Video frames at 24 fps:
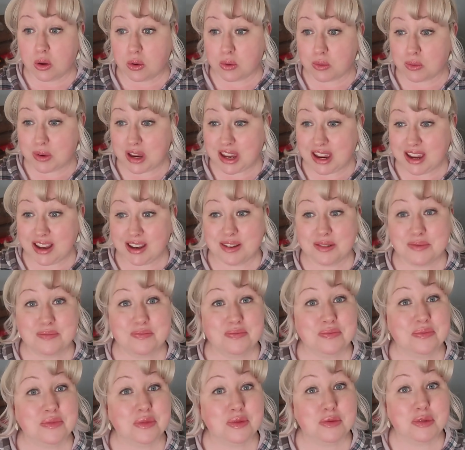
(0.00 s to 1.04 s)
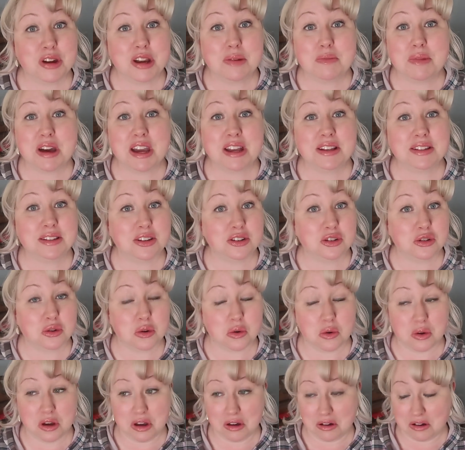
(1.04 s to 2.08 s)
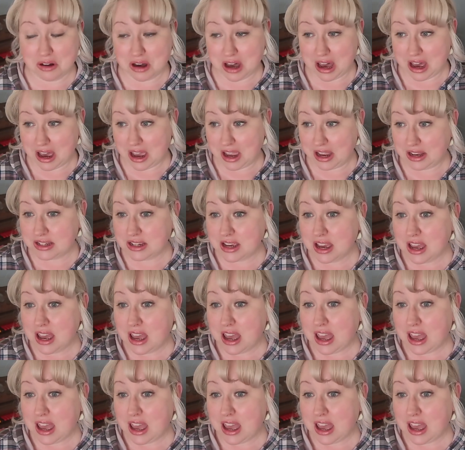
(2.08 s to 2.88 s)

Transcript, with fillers: read read my essential oil guide